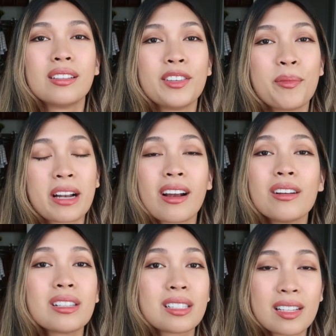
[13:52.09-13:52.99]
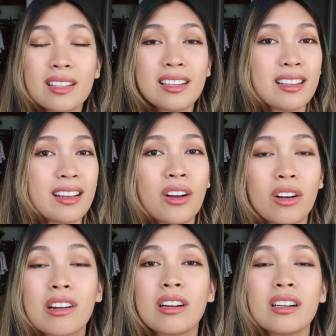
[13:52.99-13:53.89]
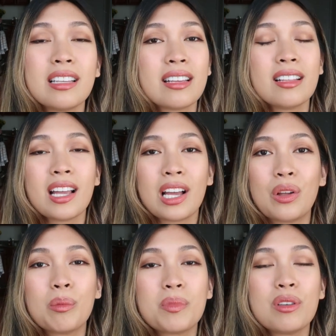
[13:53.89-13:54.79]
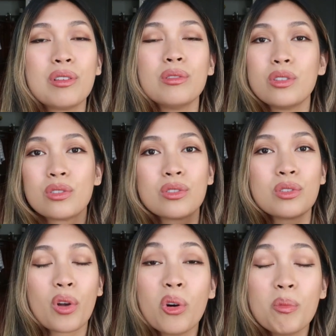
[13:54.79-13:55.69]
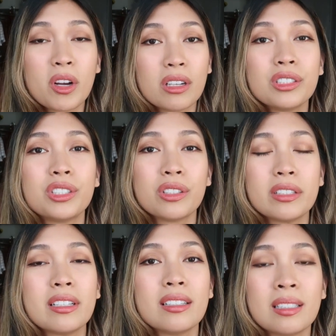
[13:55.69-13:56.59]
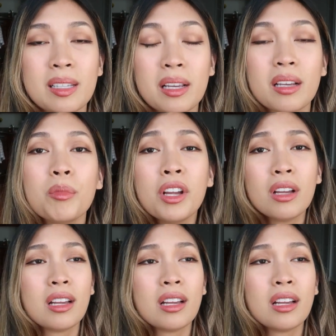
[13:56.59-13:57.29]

No matter how silly they are, they can help you so much during the exam,